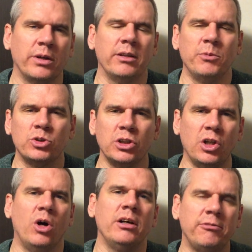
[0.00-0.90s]
One of the most
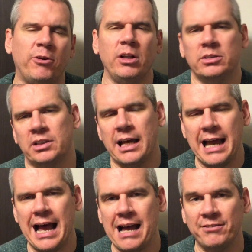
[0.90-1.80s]
loyal followers that I
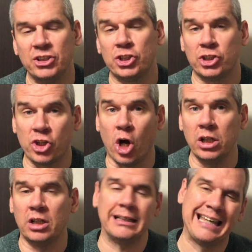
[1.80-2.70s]
have is
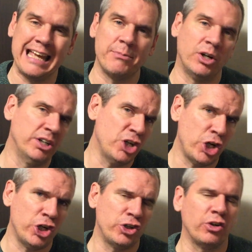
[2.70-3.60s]
Scholar Gamer
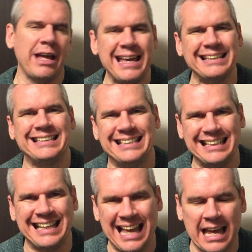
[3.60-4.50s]
Nerd, or
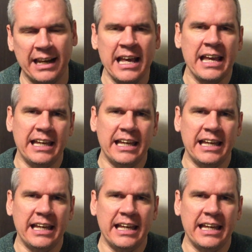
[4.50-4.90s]
SGN.